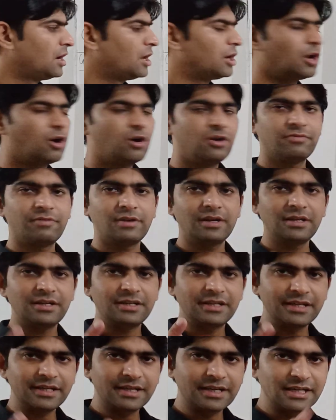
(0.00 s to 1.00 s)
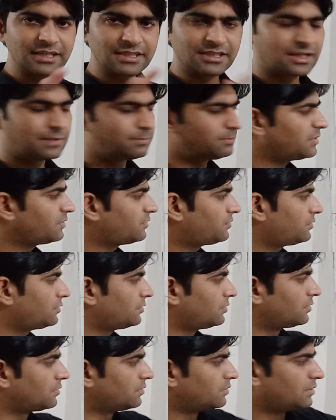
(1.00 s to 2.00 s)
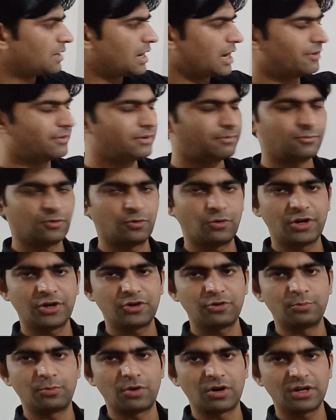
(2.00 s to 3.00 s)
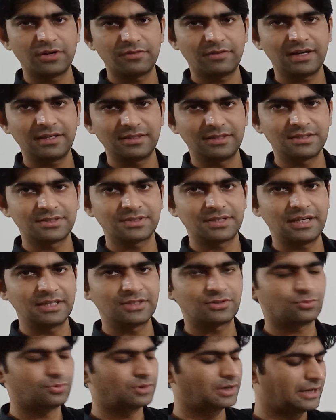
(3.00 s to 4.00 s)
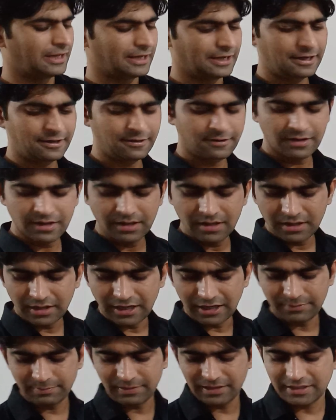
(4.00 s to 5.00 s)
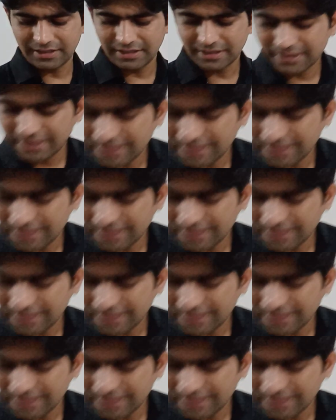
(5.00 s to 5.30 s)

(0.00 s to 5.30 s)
Now if I take case number 4, I am going to modify this case only. Let me take